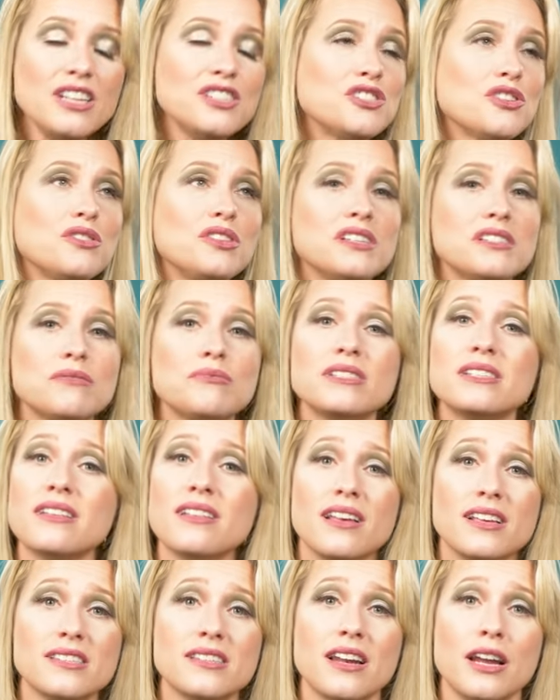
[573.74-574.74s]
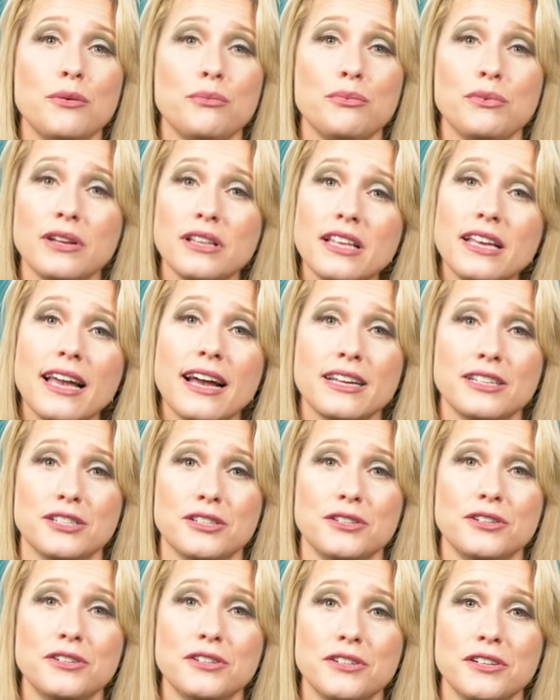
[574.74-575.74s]
So, this was a lesson I really had to
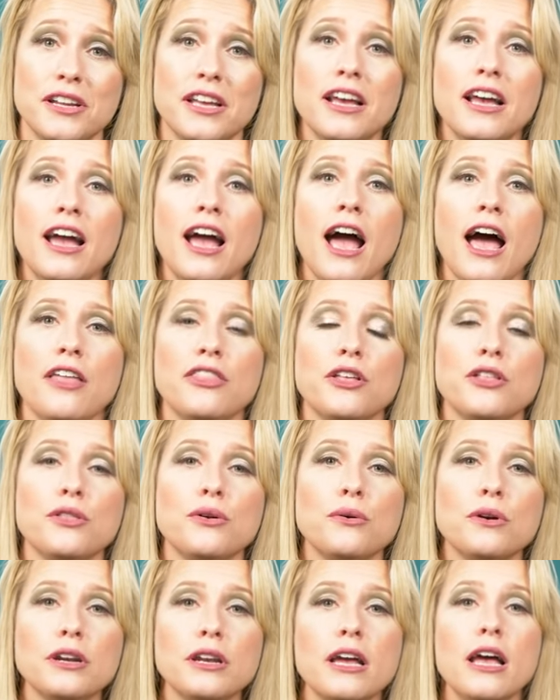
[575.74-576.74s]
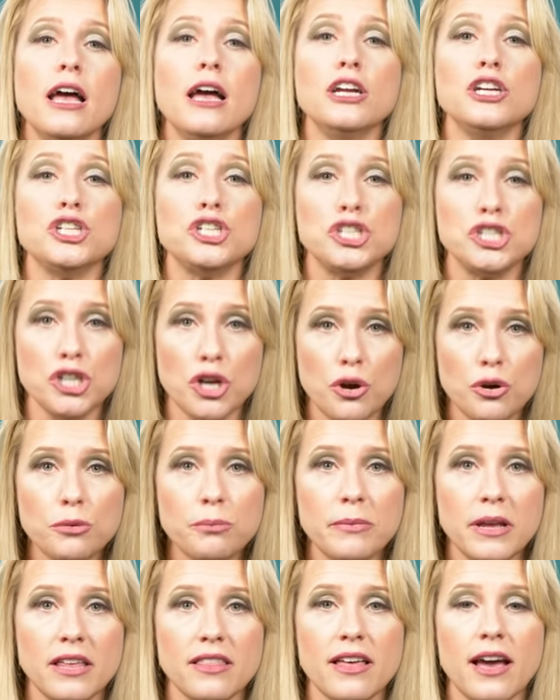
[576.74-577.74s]
learn. And the Lord showed
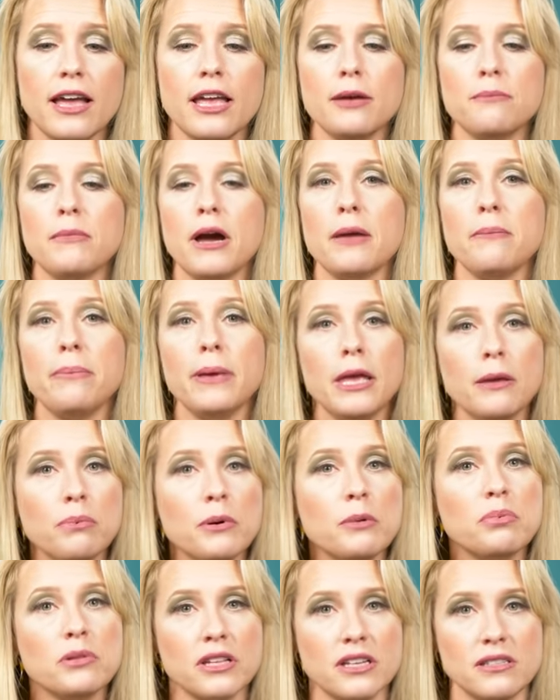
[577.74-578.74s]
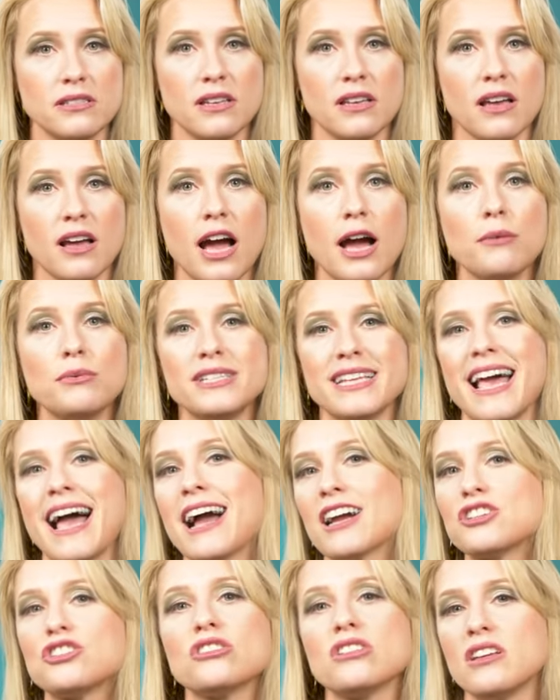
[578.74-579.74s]
me that in my people pleasing, I was
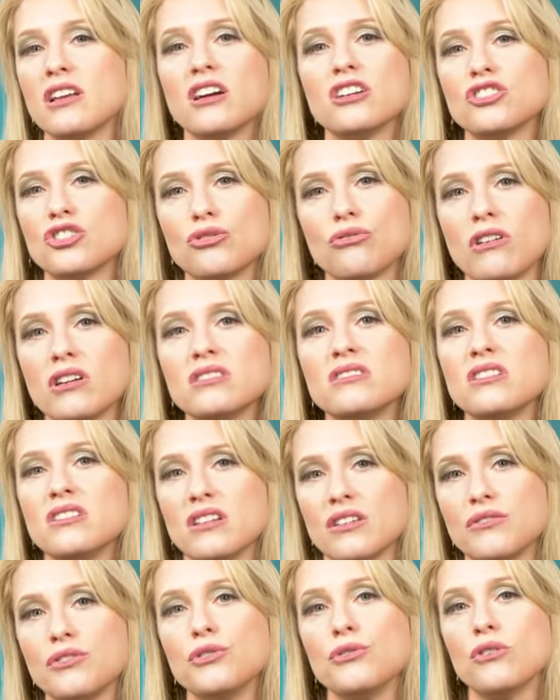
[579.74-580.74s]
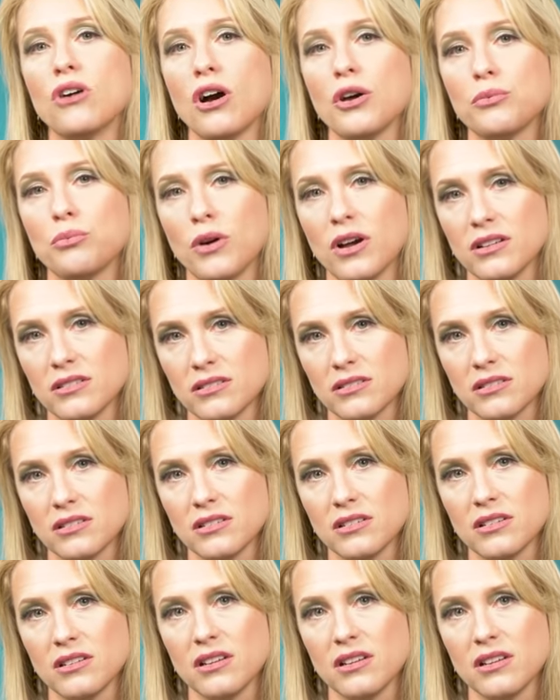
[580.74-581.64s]
actually untrusting of who God was.